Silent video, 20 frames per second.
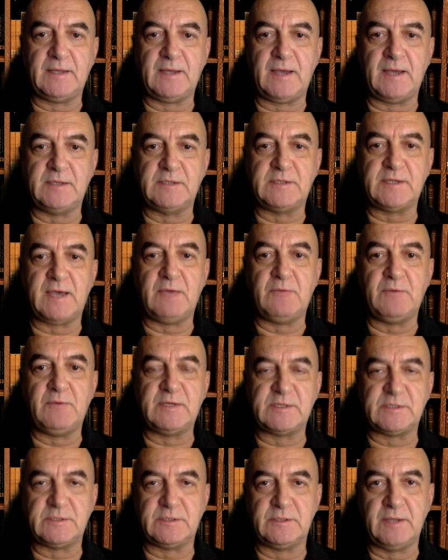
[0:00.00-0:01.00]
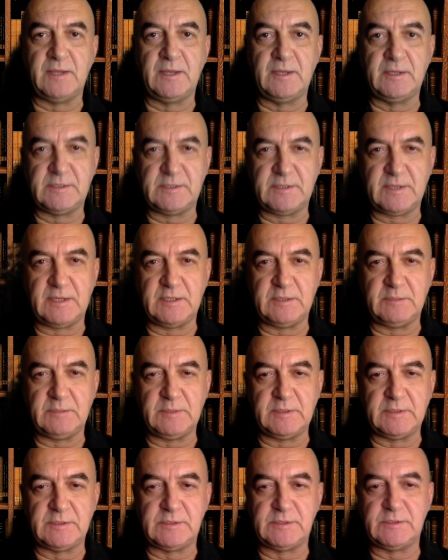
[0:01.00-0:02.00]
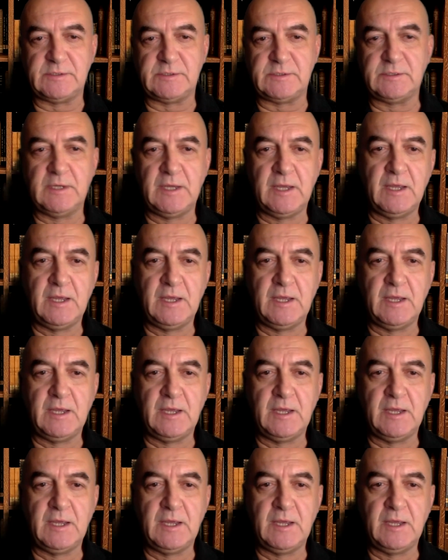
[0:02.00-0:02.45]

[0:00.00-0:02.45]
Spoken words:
anti-Western sentiments.